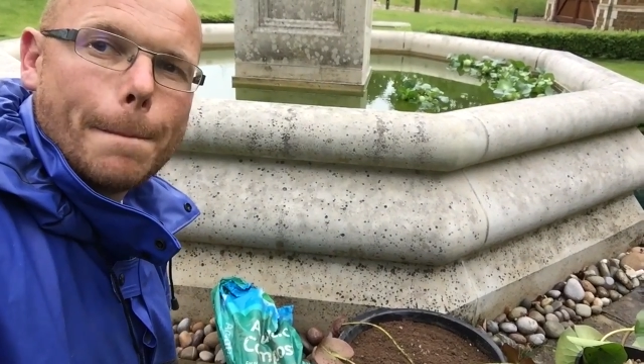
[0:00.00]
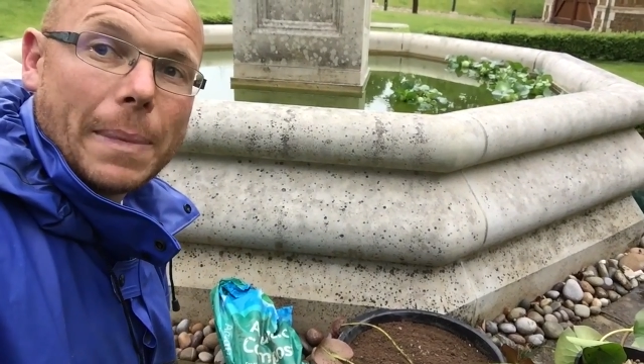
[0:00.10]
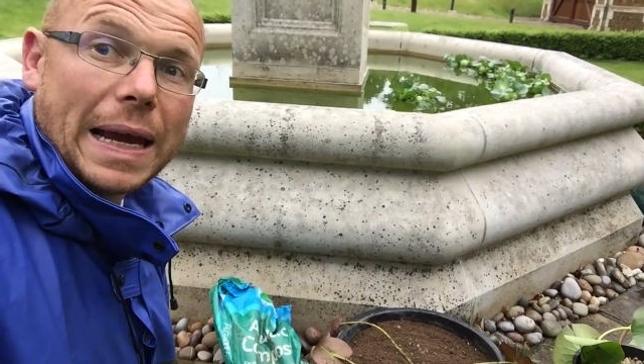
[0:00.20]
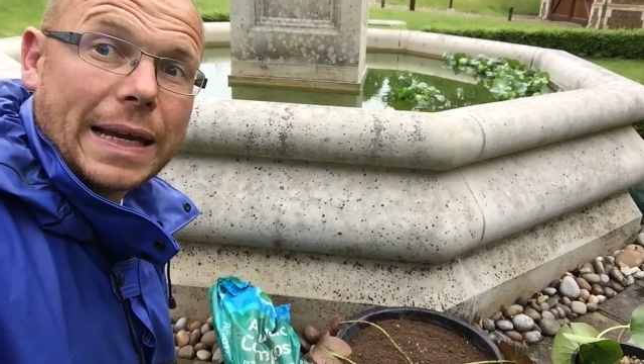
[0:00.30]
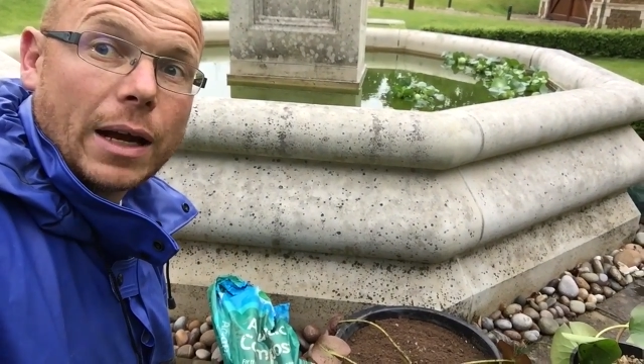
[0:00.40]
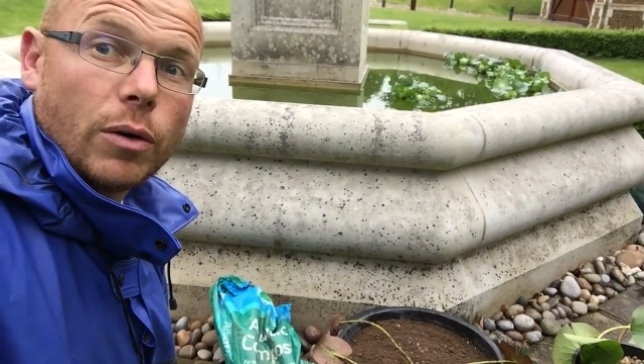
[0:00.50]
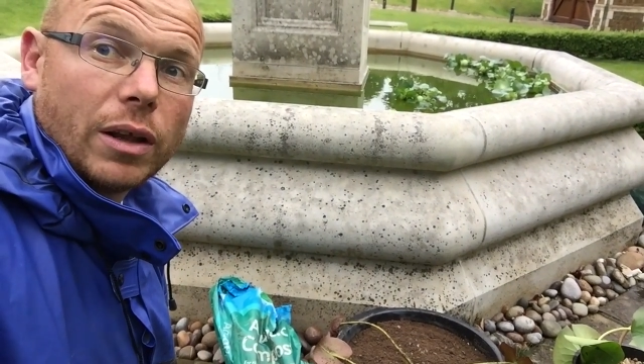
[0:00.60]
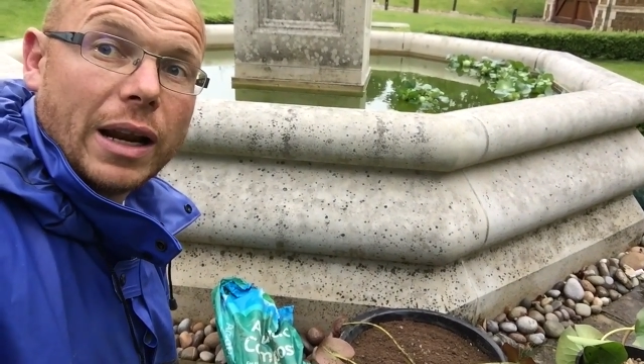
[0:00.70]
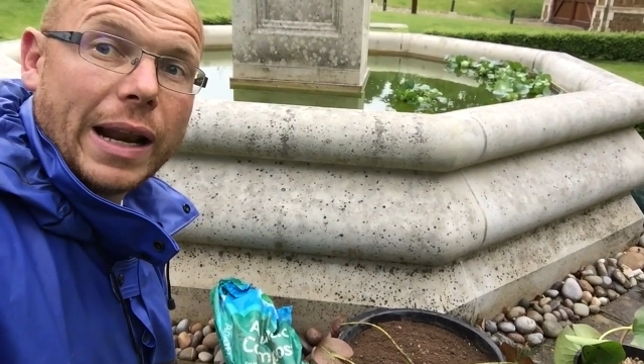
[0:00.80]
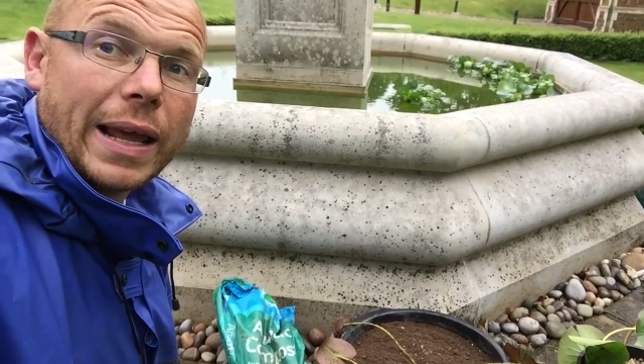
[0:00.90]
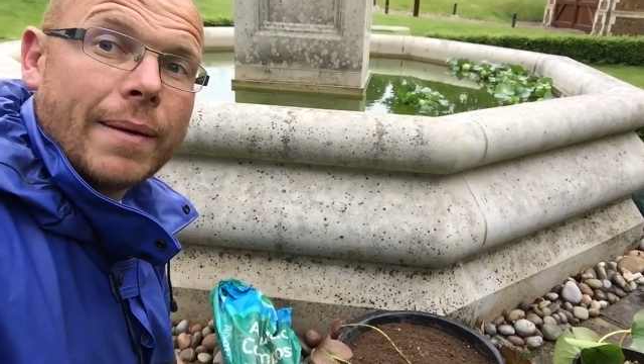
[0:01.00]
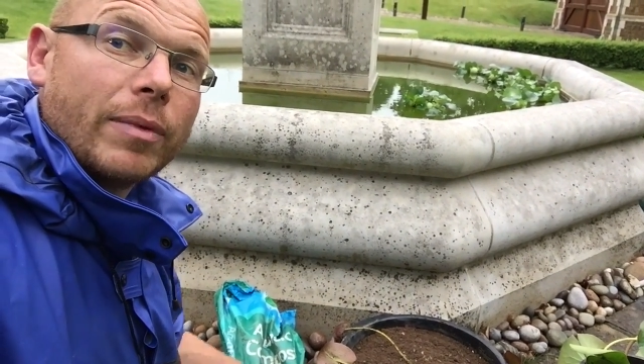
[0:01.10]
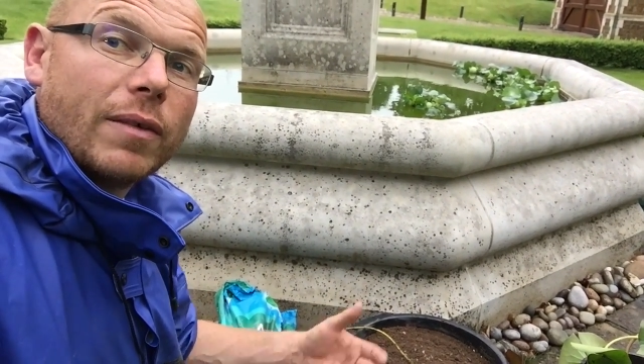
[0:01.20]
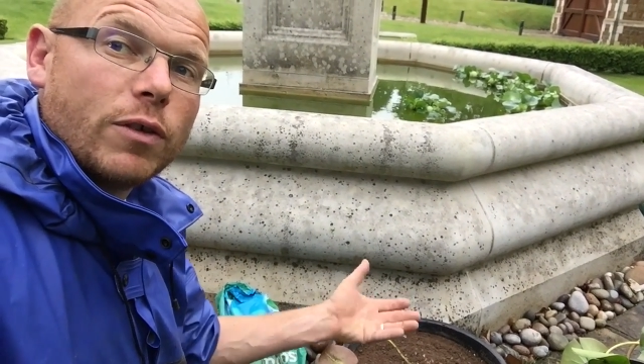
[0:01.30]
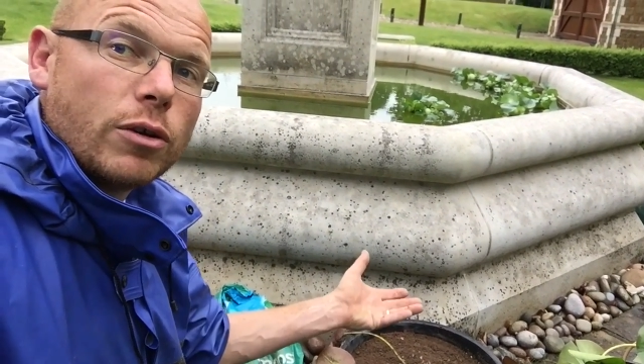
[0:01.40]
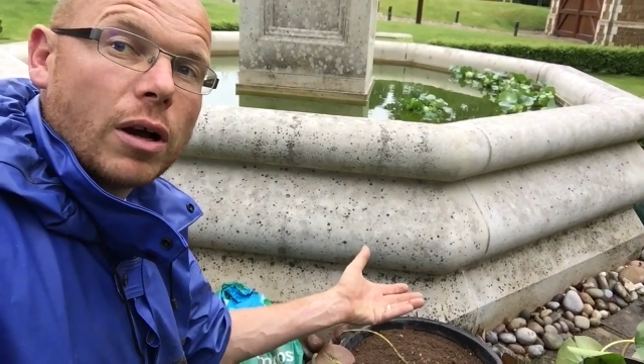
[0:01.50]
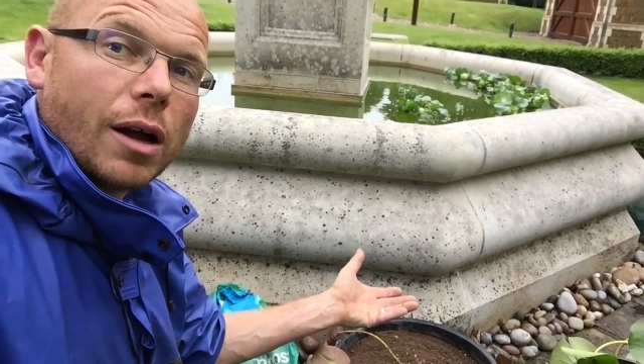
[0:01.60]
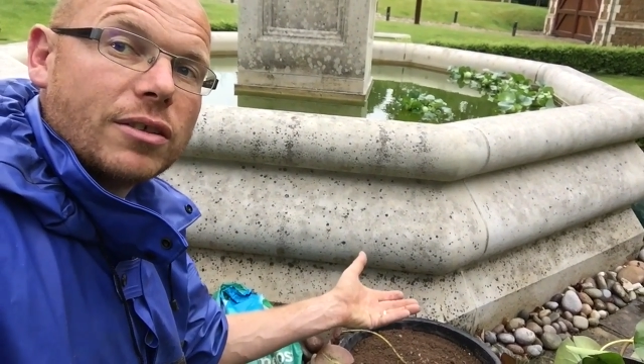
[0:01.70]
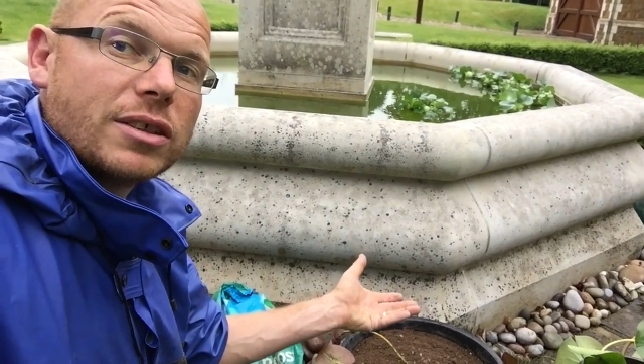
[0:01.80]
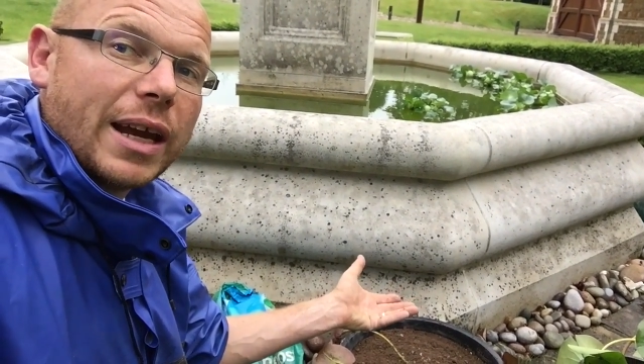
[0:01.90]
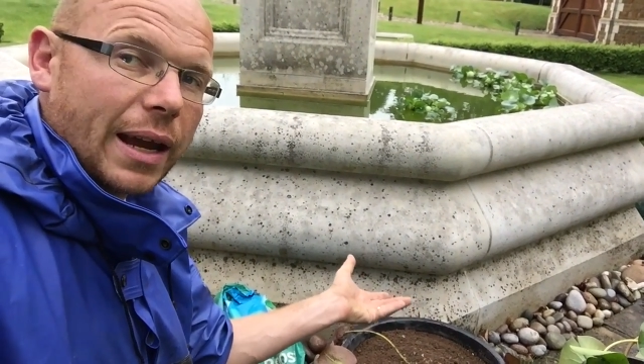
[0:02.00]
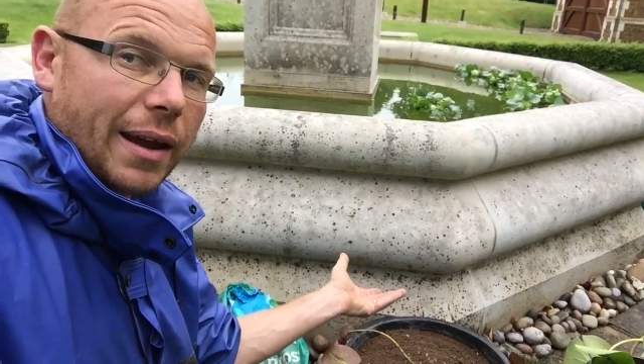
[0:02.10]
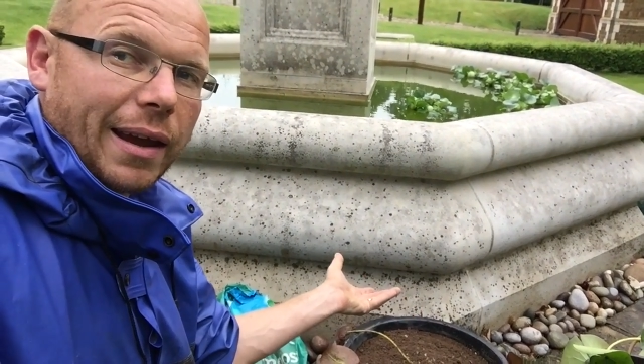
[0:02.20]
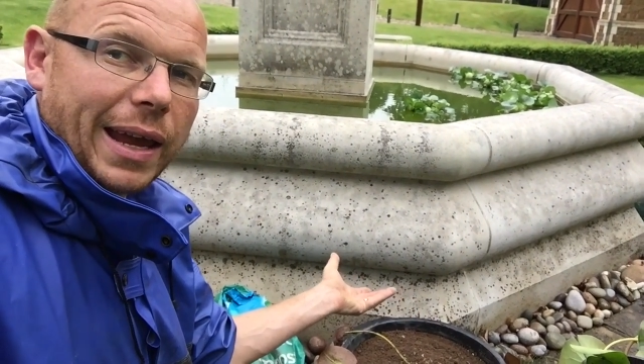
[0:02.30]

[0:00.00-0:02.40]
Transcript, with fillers: may kill the lily. If you can't see it,